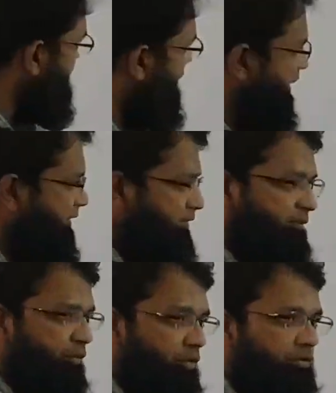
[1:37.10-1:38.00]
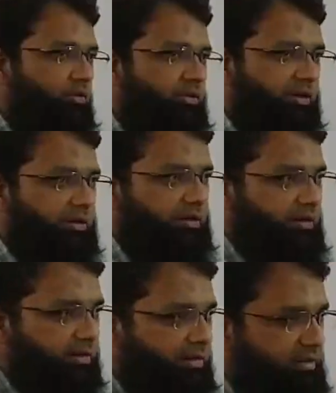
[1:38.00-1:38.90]
you are fourth
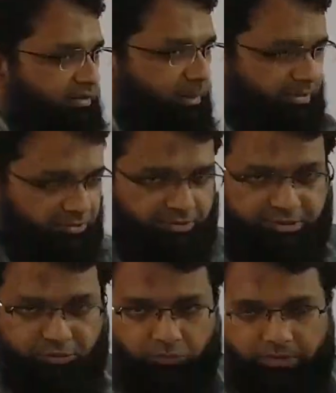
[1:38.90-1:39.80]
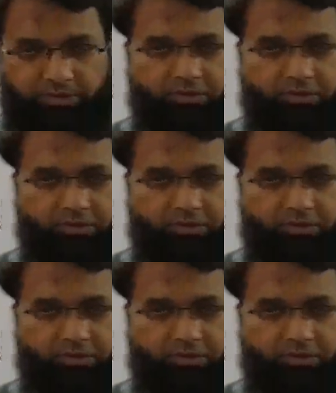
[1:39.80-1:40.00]
semester students,